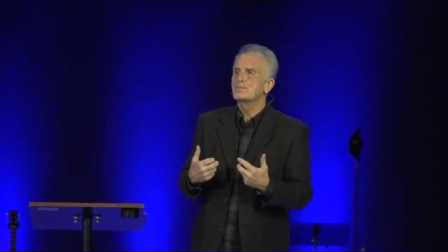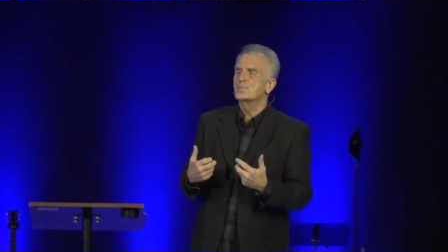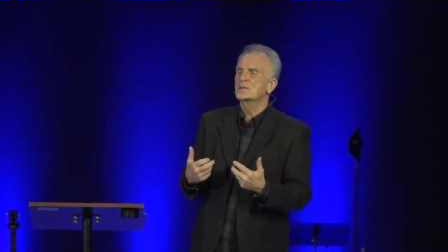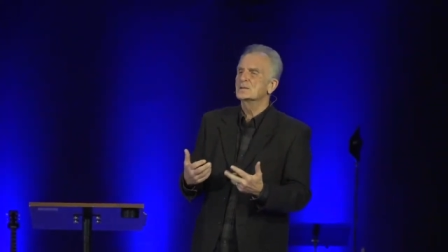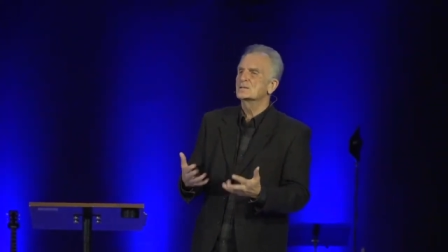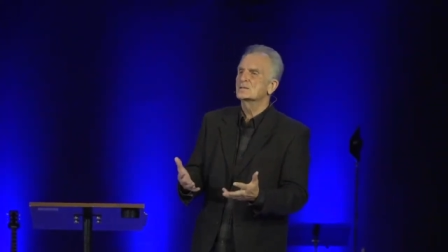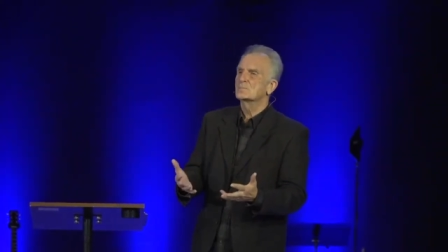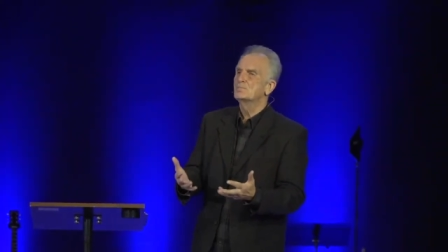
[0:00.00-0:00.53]

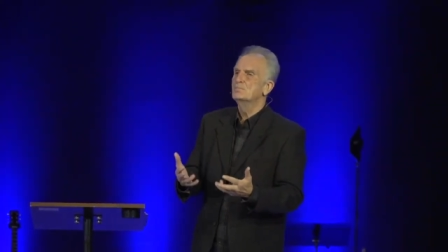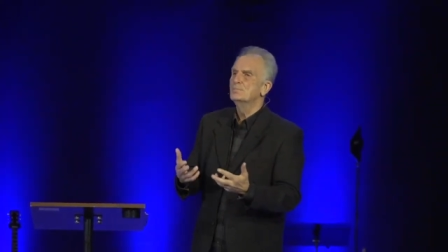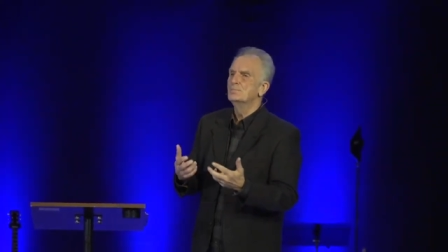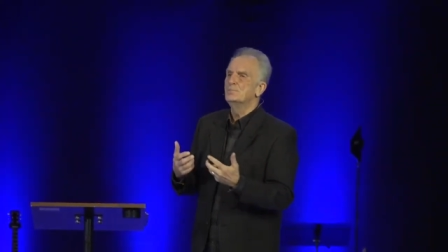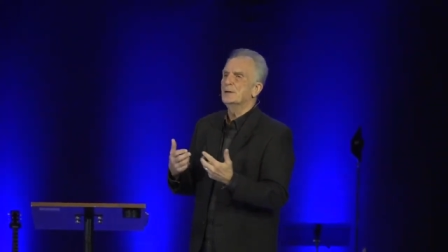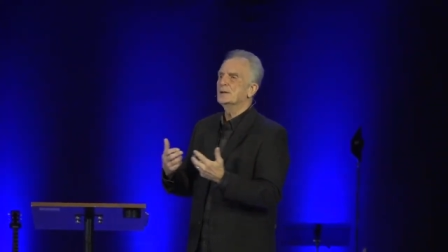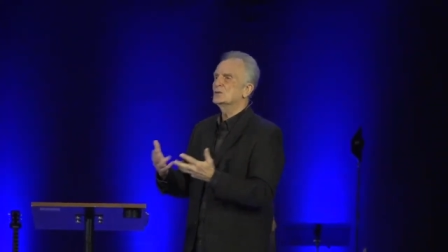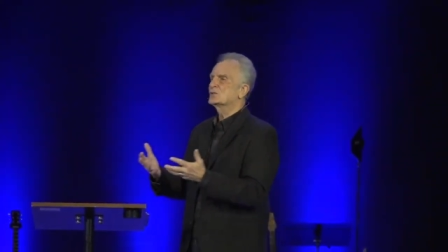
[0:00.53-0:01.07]
this
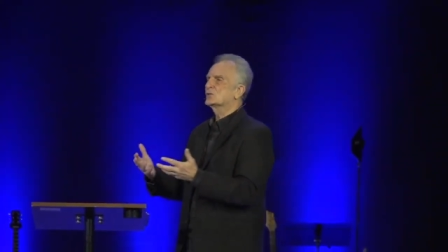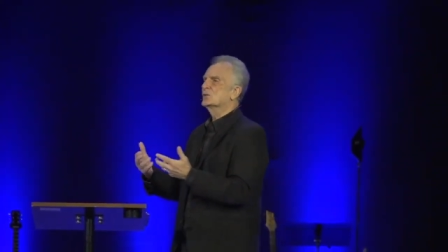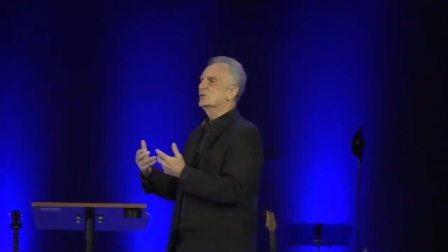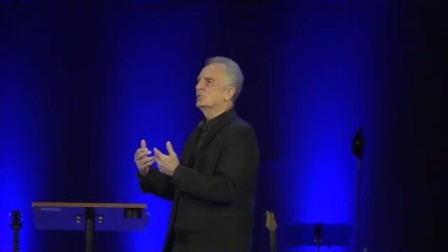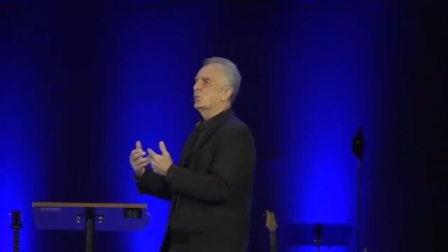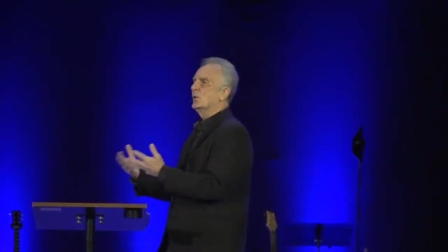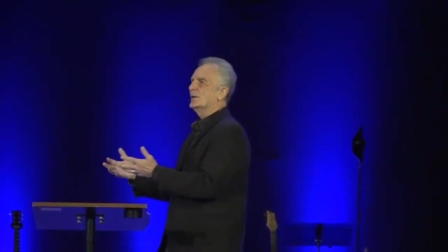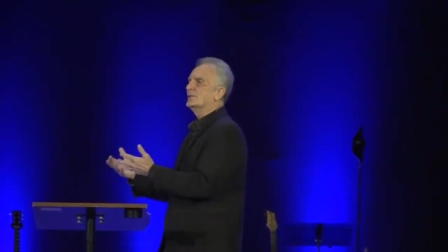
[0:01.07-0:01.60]
picture
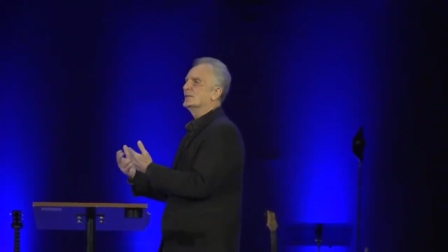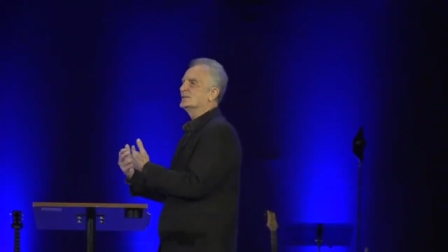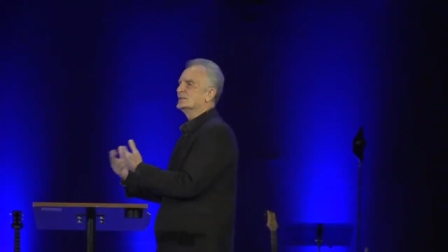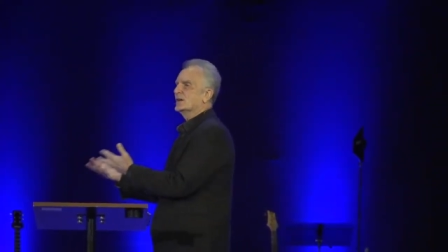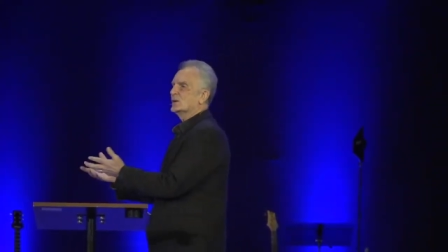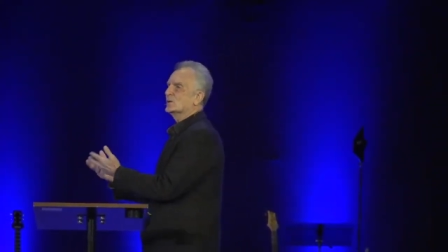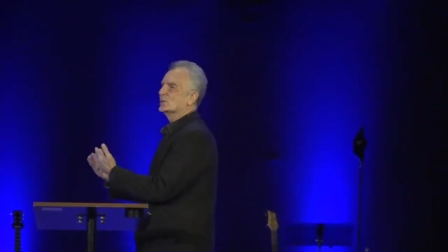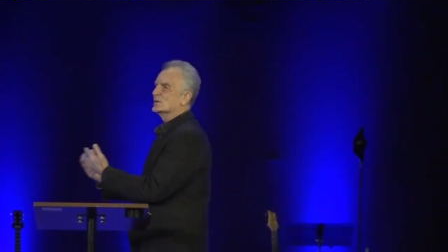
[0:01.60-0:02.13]
of what the
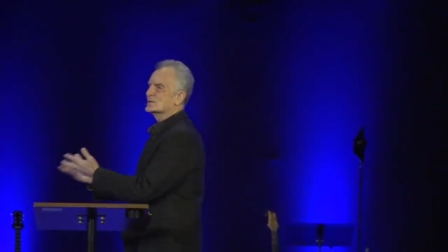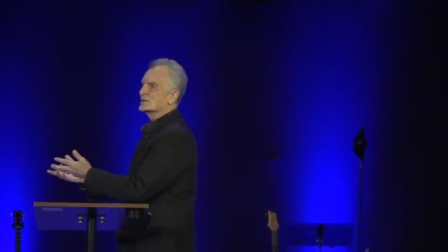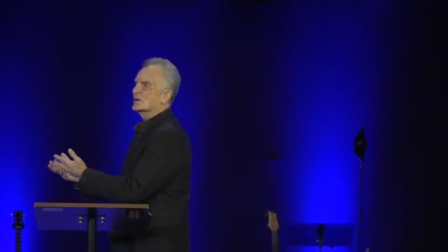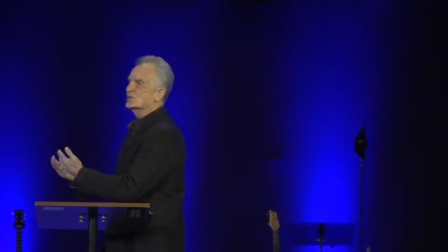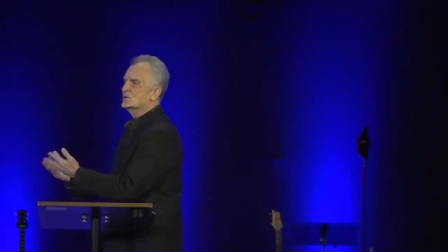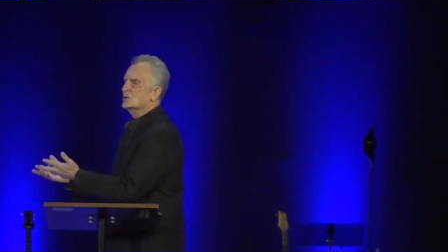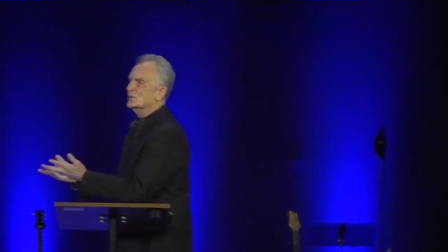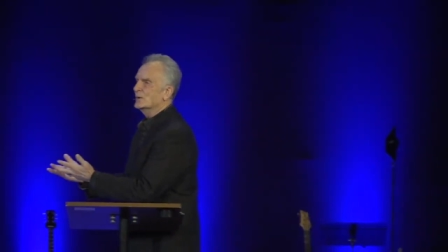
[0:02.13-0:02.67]
terrorists are
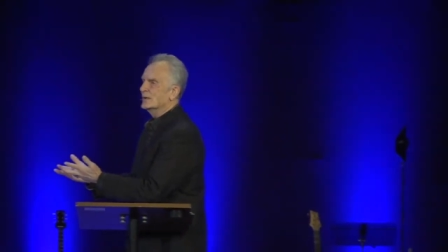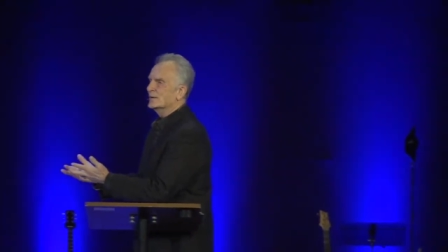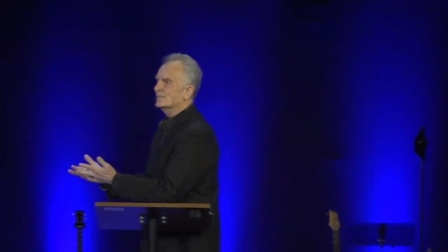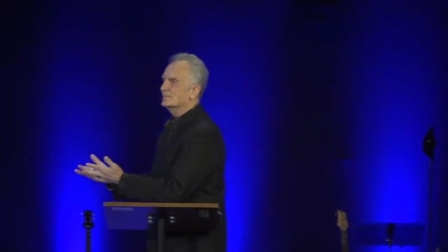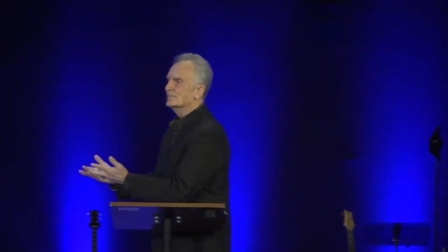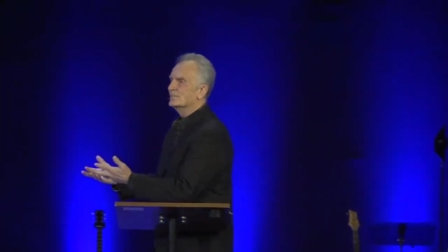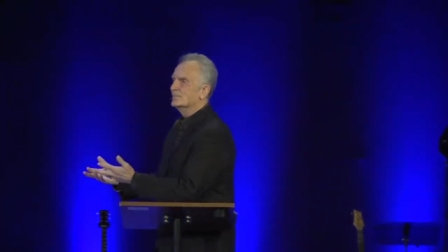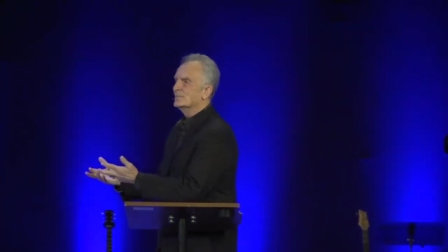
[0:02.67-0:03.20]
doing
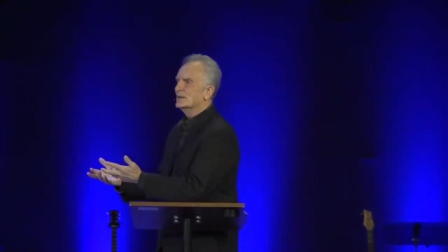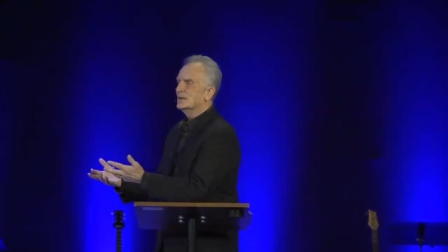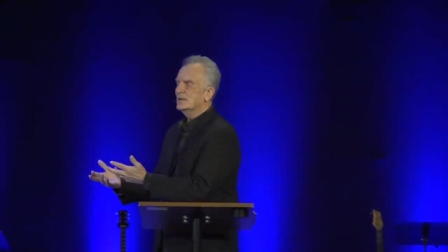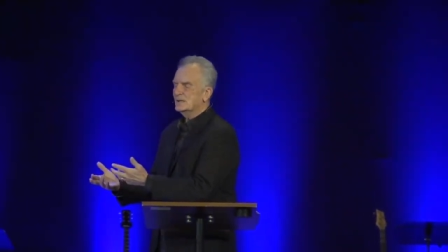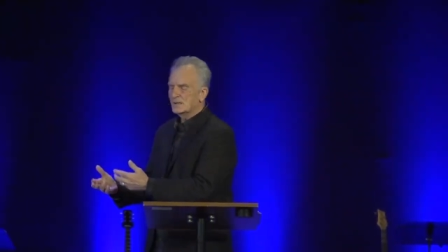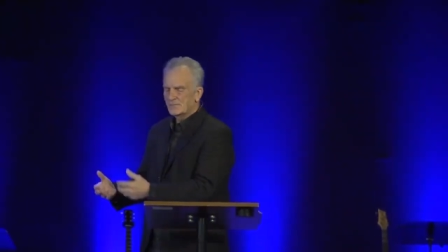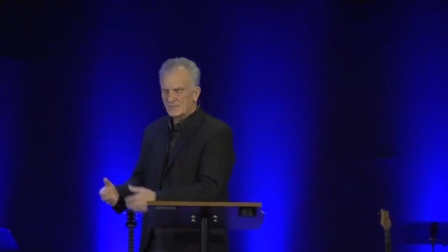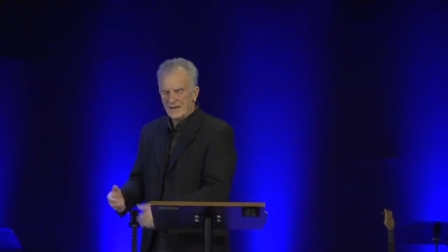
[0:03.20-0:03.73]

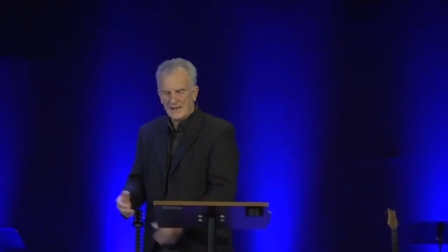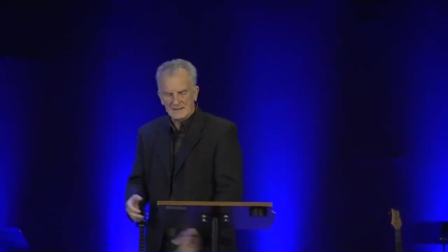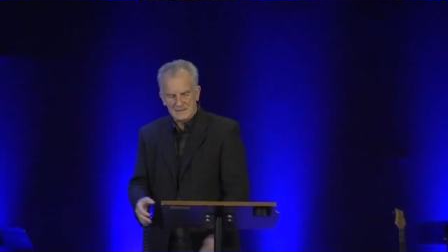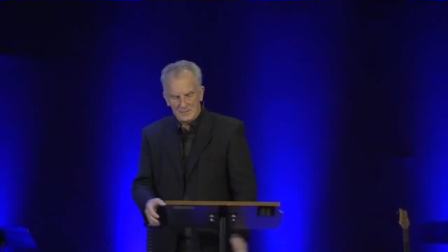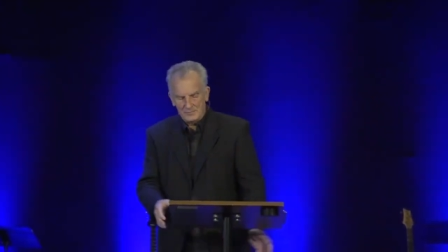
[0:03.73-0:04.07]
in advance.